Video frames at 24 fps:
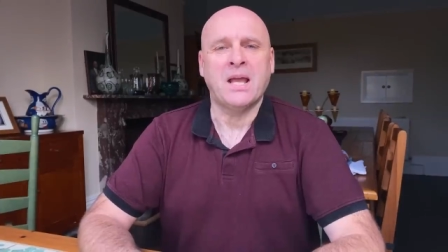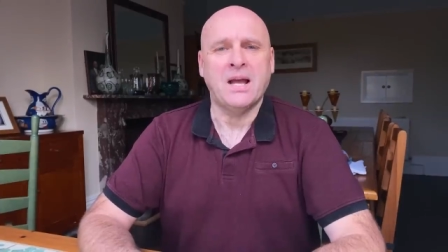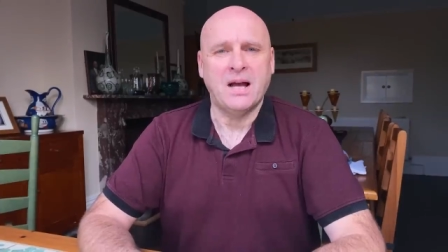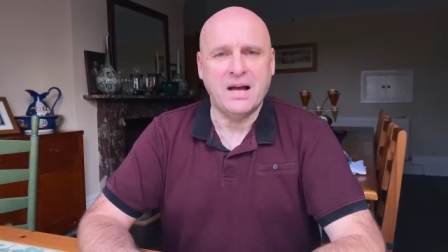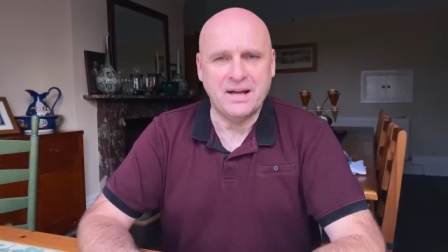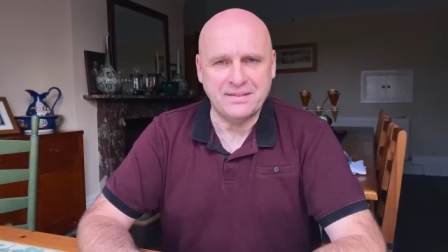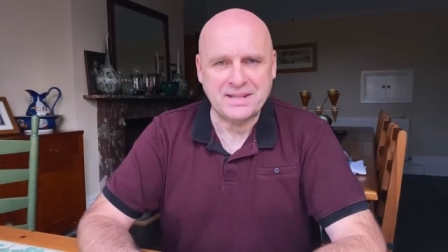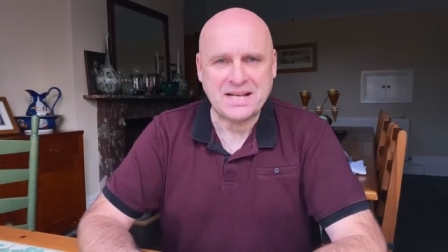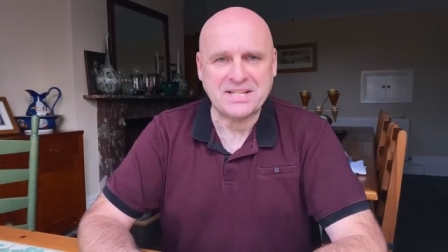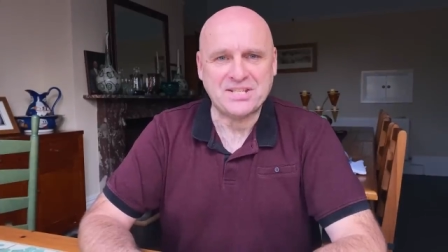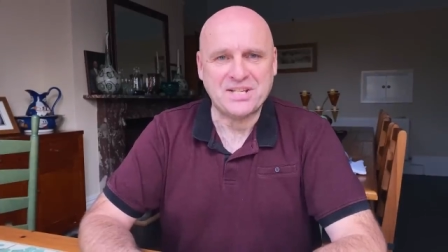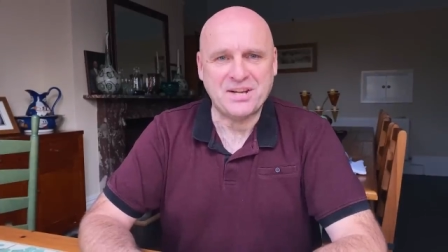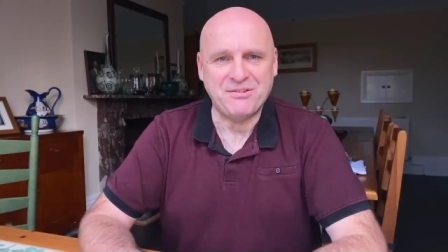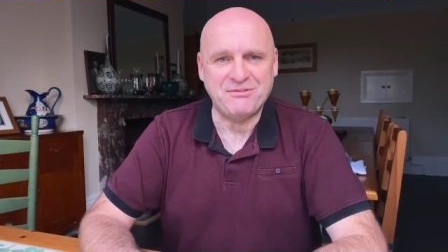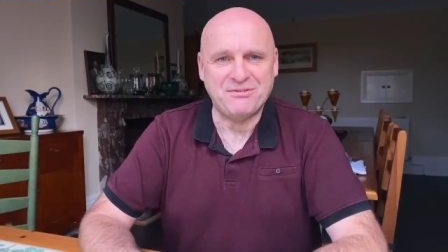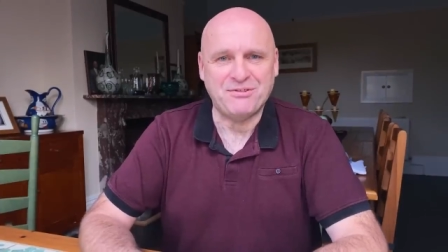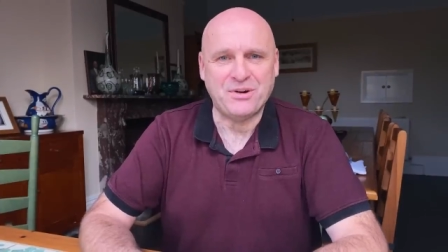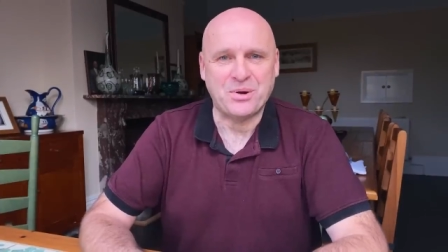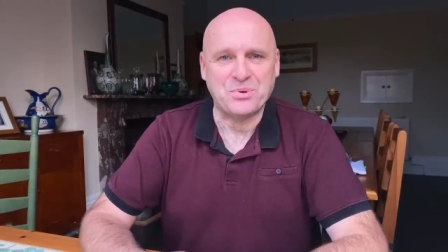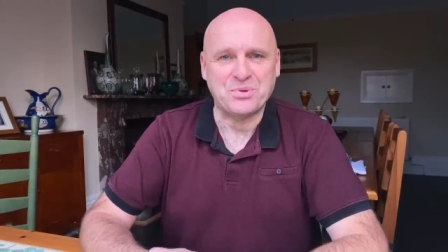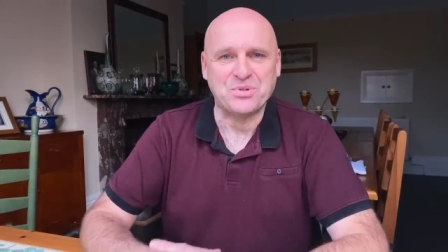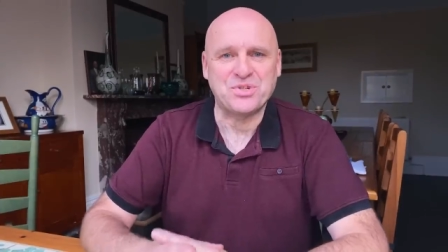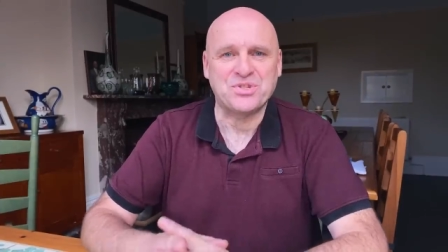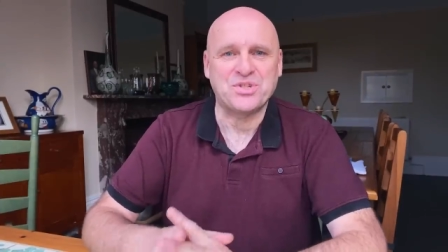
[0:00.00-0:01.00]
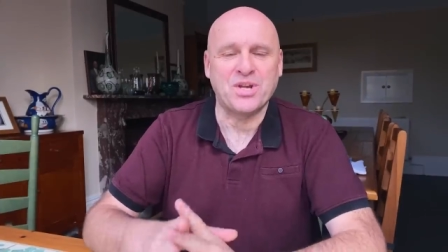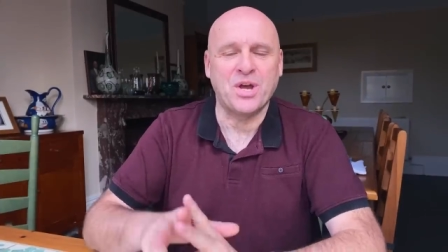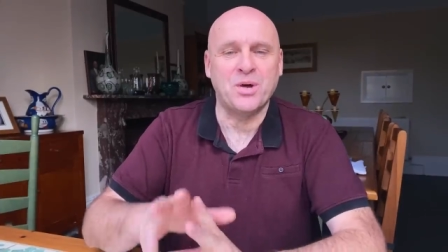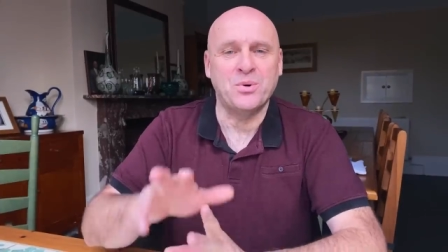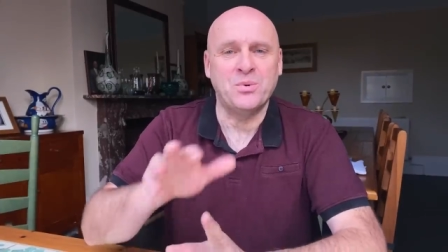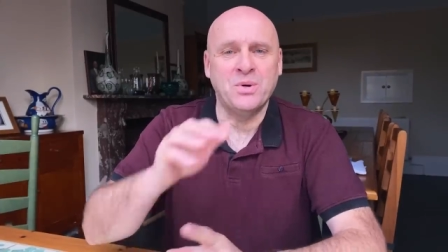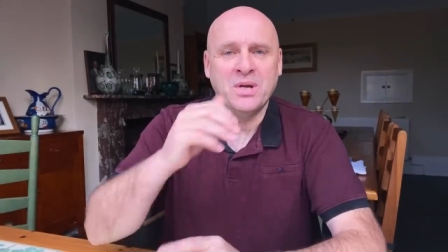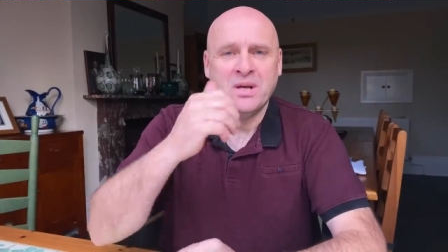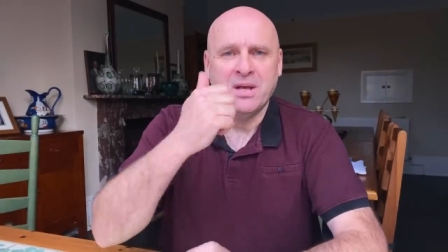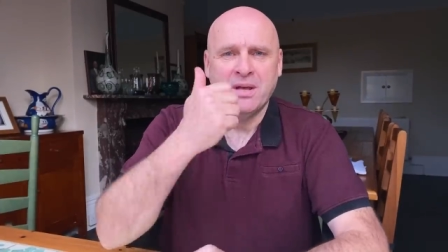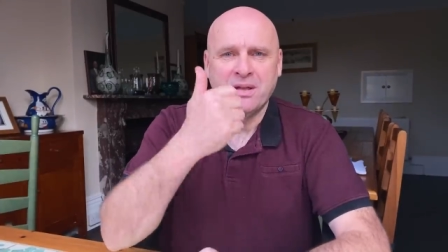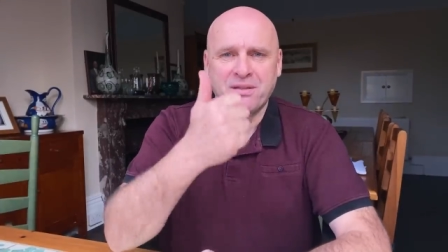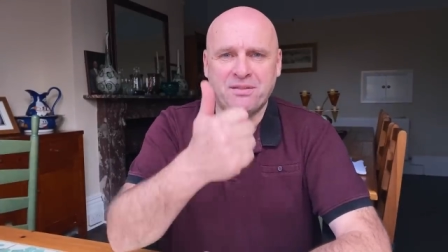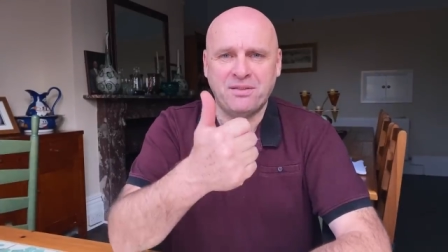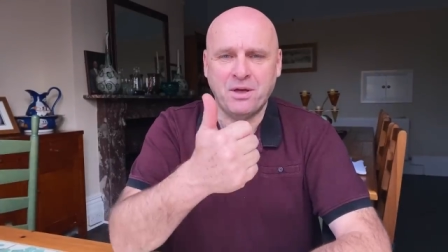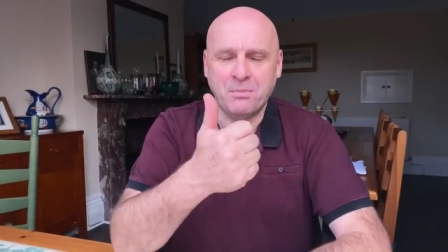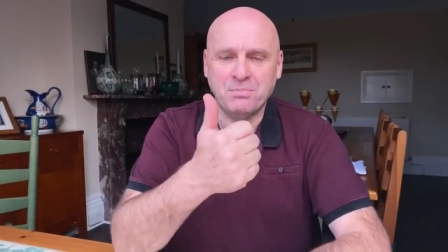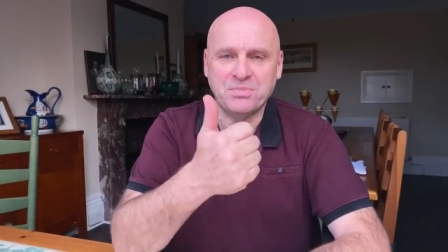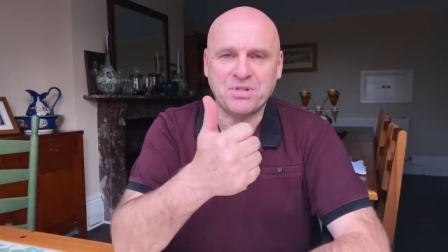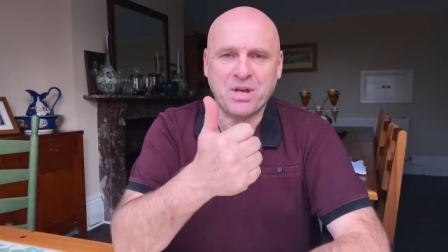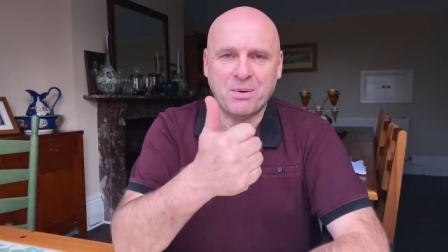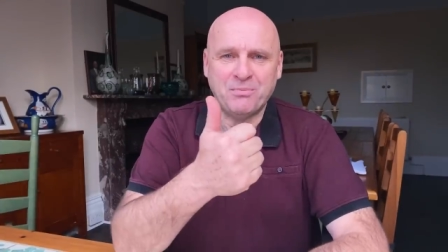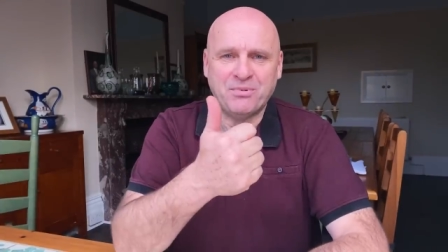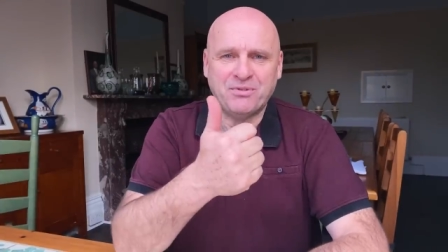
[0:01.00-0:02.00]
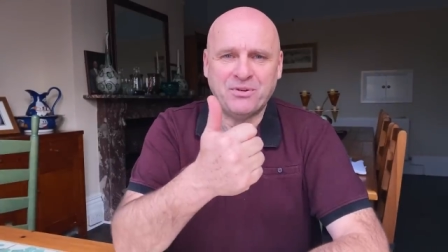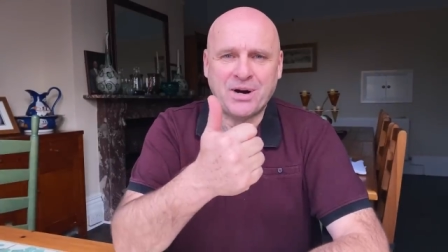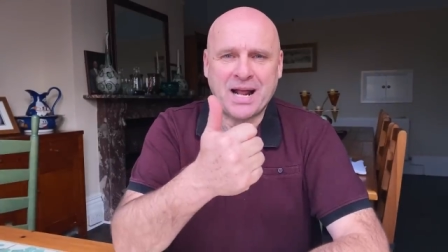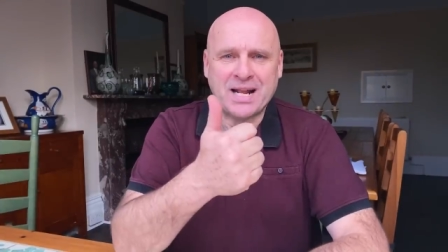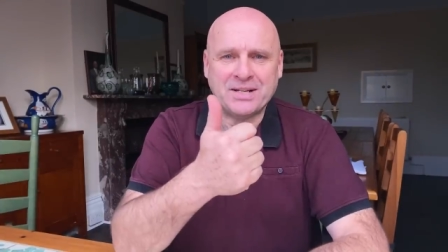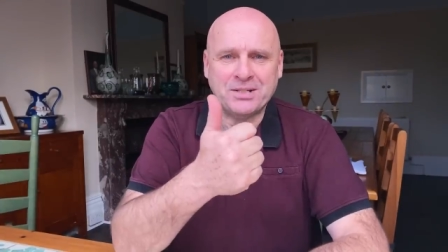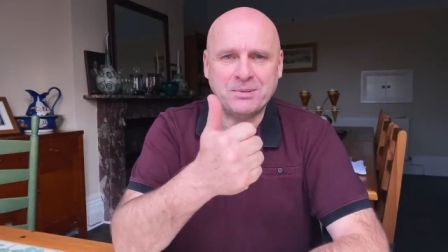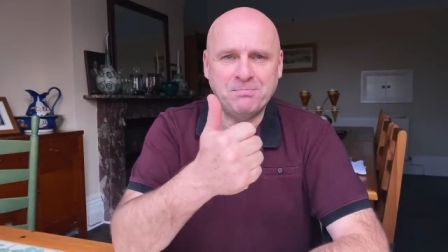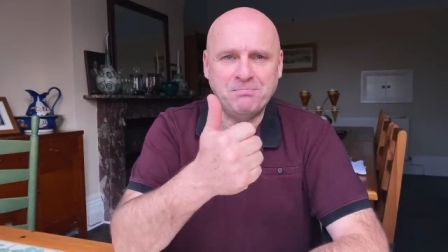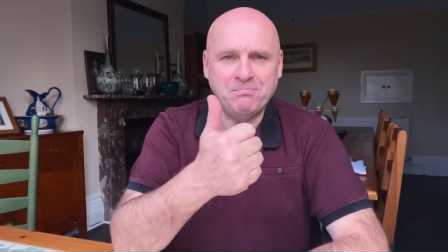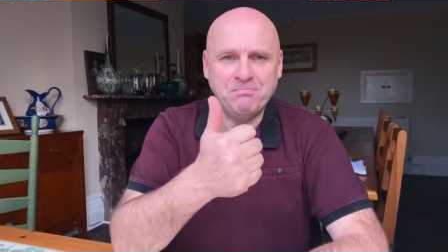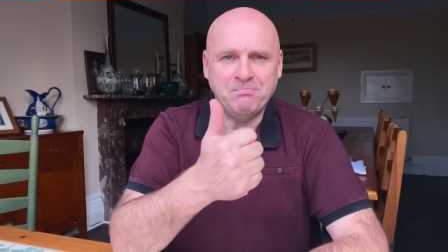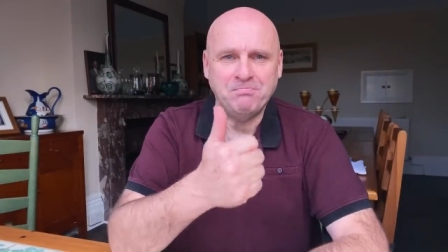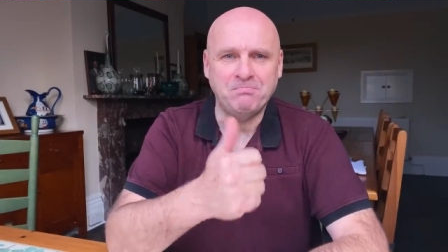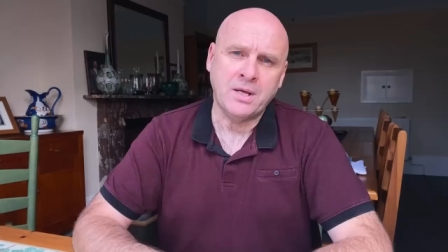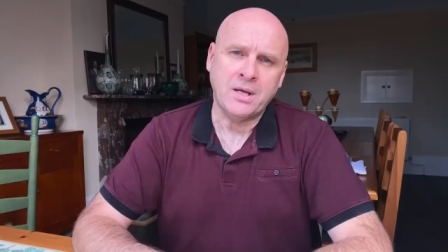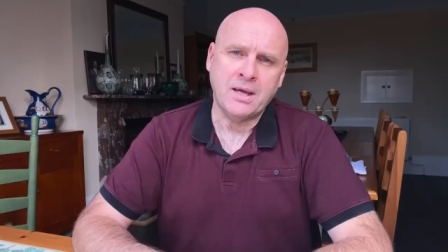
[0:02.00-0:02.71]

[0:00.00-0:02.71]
And that's it, folks. So, thumbs up for Adam.